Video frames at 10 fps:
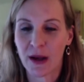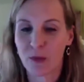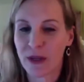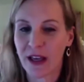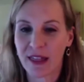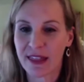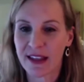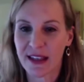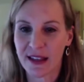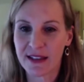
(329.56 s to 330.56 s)
um, we got
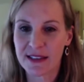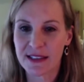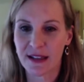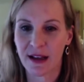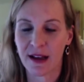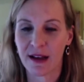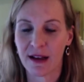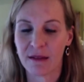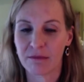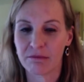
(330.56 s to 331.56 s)
the kit
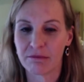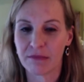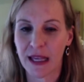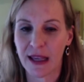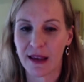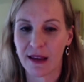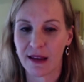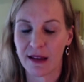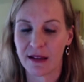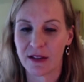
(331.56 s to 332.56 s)
um,
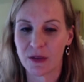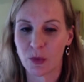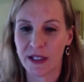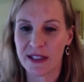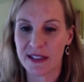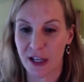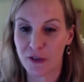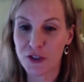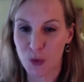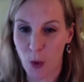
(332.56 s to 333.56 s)
and we
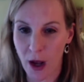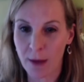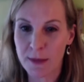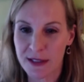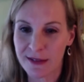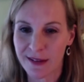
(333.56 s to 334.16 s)
self swabbed.